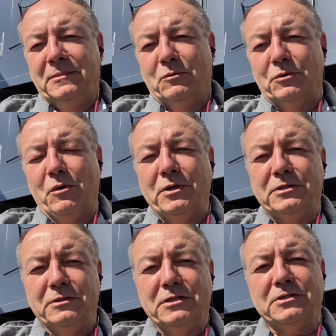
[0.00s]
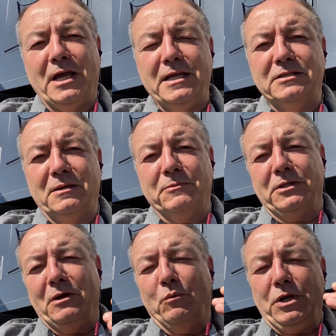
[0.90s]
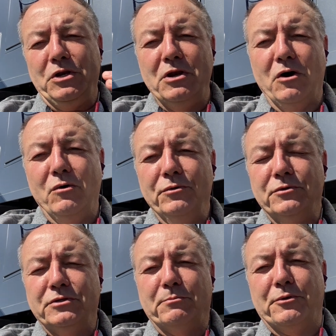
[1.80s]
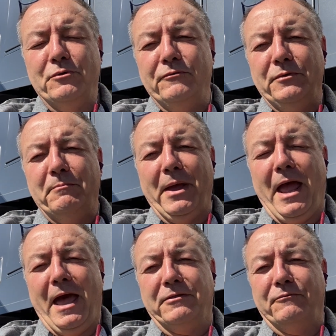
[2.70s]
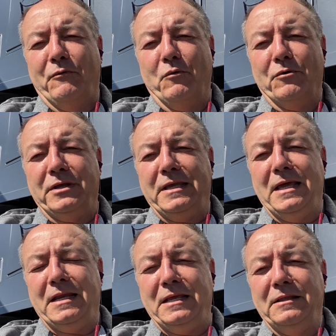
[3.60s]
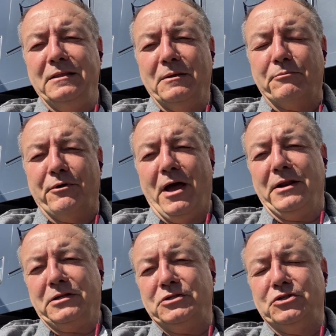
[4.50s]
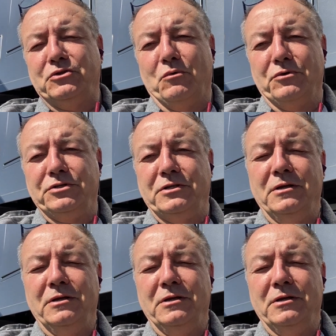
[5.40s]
We're going to design something that we know there's a proven path for getting the product sourced.